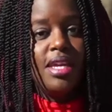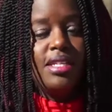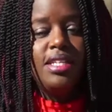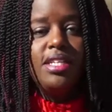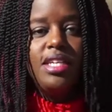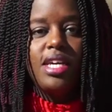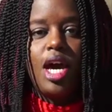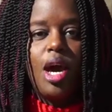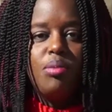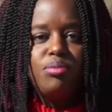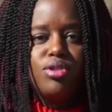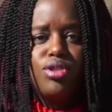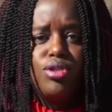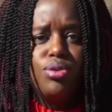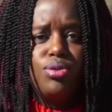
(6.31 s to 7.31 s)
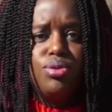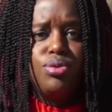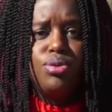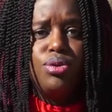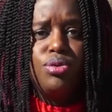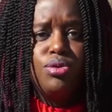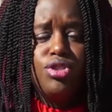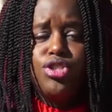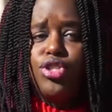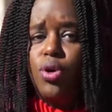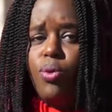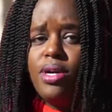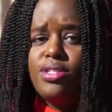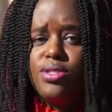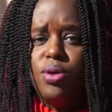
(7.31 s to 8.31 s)
Did he come to
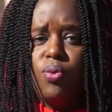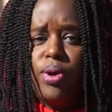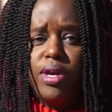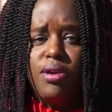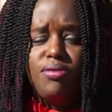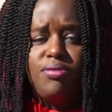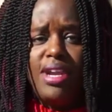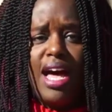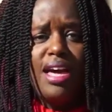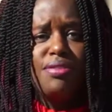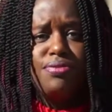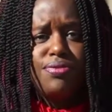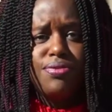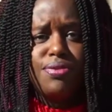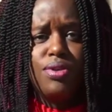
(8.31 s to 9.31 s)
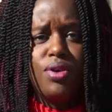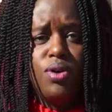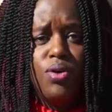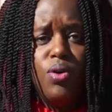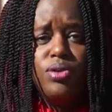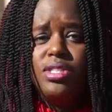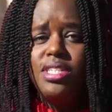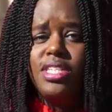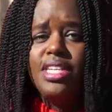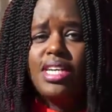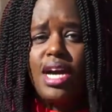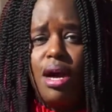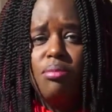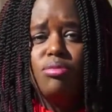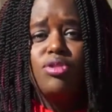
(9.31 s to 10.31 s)
show us the way of life, or did he
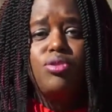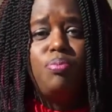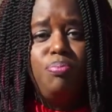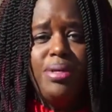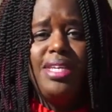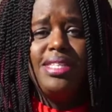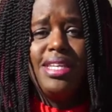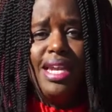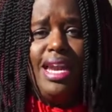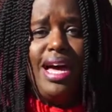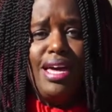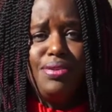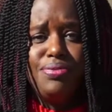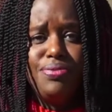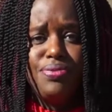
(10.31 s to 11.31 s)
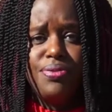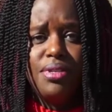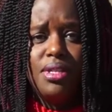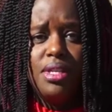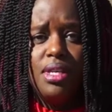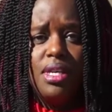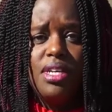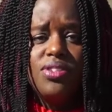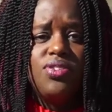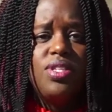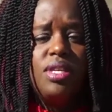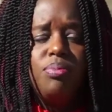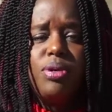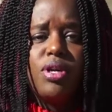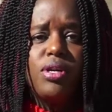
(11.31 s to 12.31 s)
come to be the life?
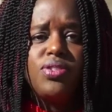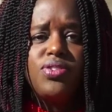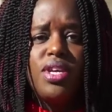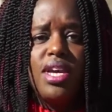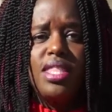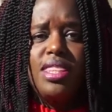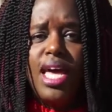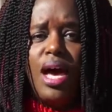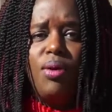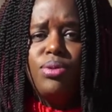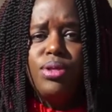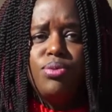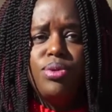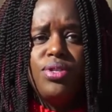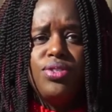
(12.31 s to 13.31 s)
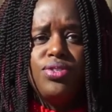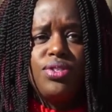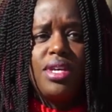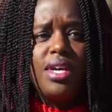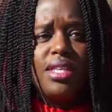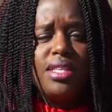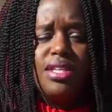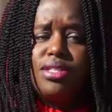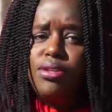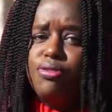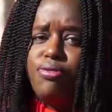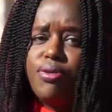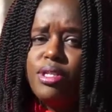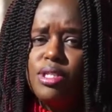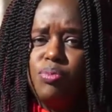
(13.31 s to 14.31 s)
See, because now there is the
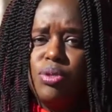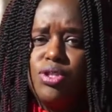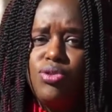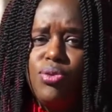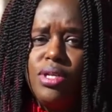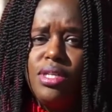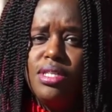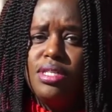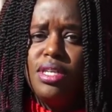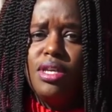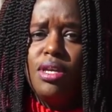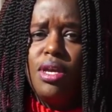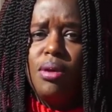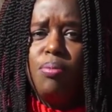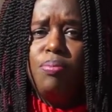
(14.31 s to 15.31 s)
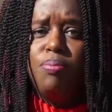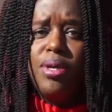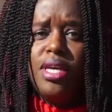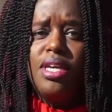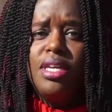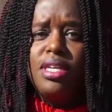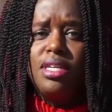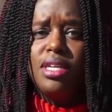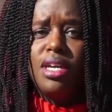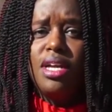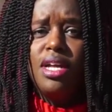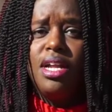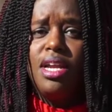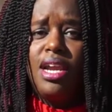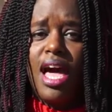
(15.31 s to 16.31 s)
difference between being
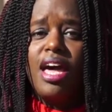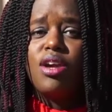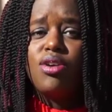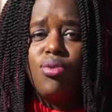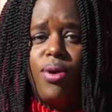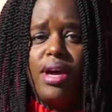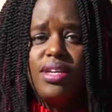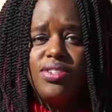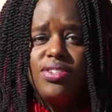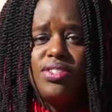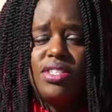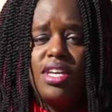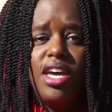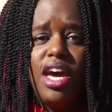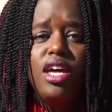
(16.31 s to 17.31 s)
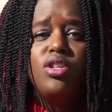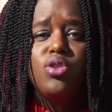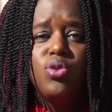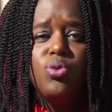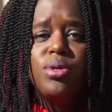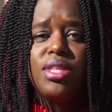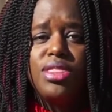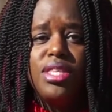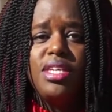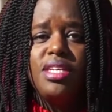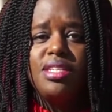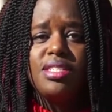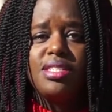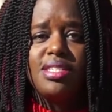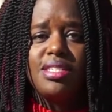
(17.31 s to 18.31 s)
like Christ and doing
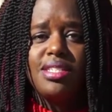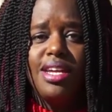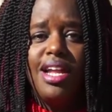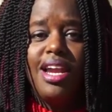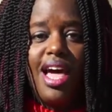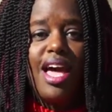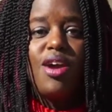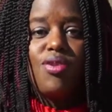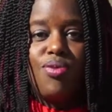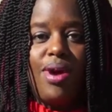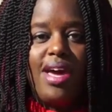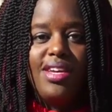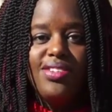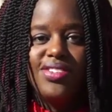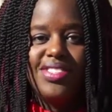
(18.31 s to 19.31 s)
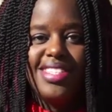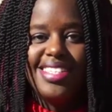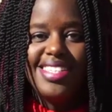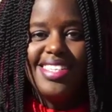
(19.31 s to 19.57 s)
things like Christ.